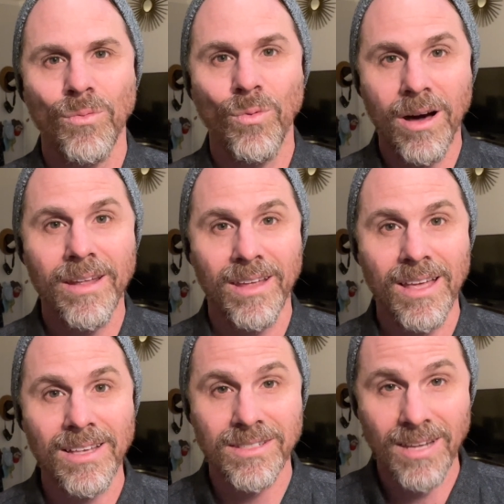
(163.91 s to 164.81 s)
1
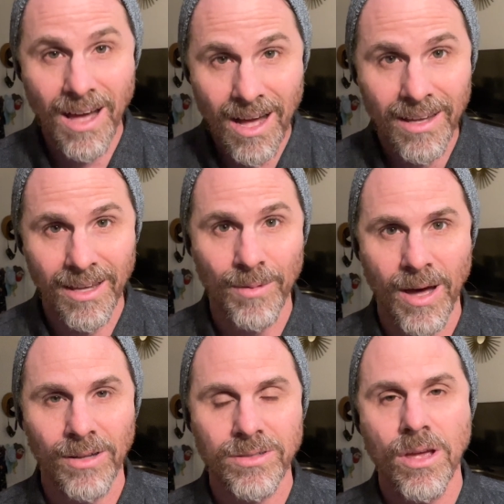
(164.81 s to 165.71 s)
is talking
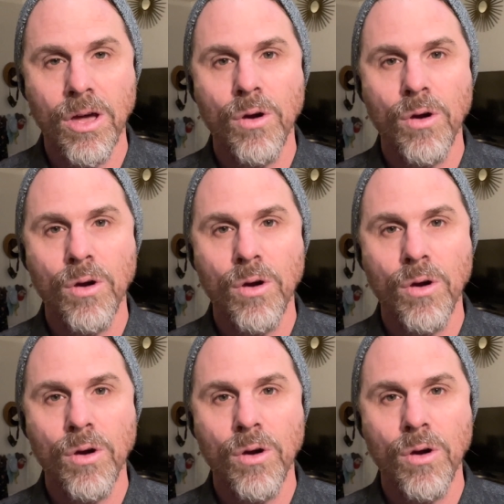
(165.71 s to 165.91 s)
about,